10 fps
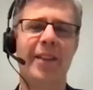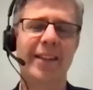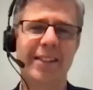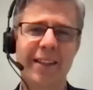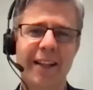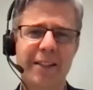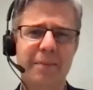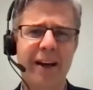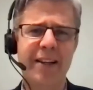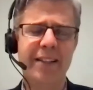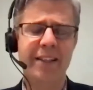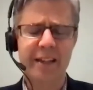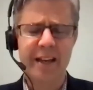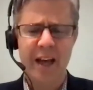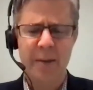that's that's amazing.
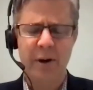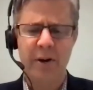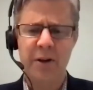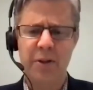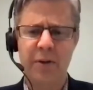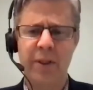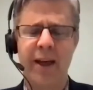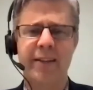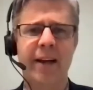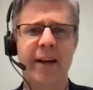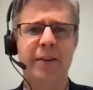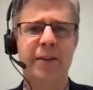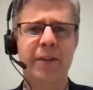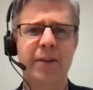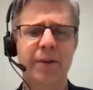And Mike, I heard through that tale
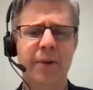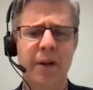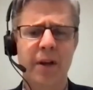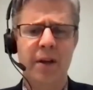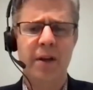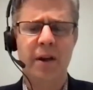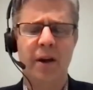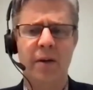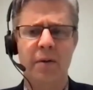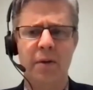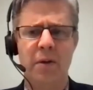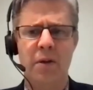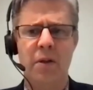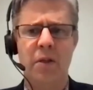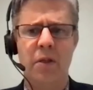too, you know,
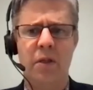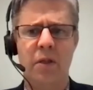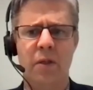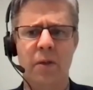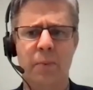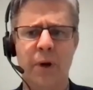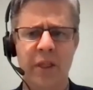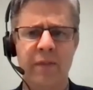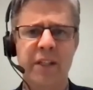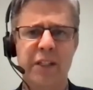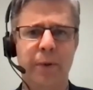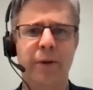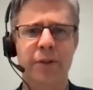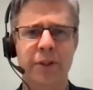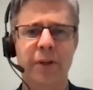the breadth of
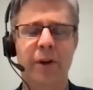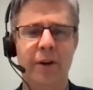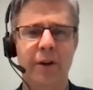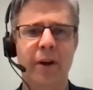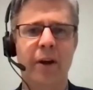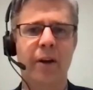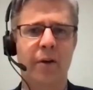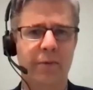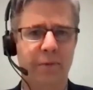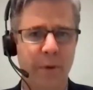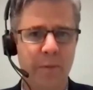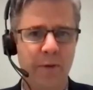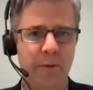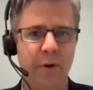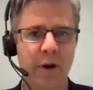experience you got, you know, going from
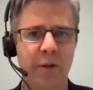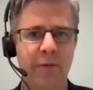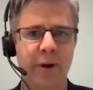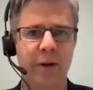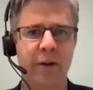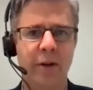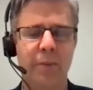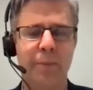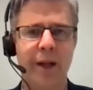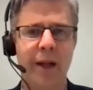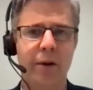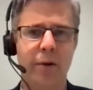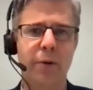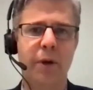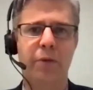the right at the front line of the plant
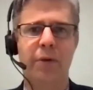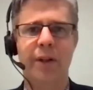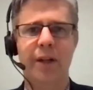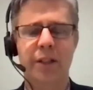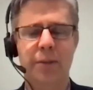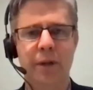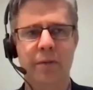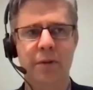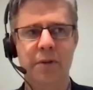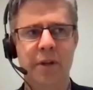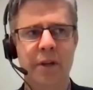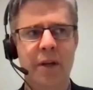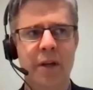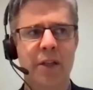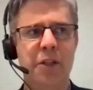all the way through the leadership levels
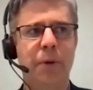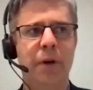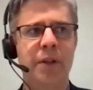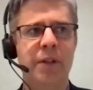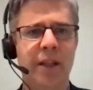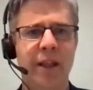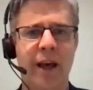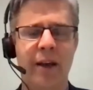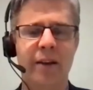experiencing that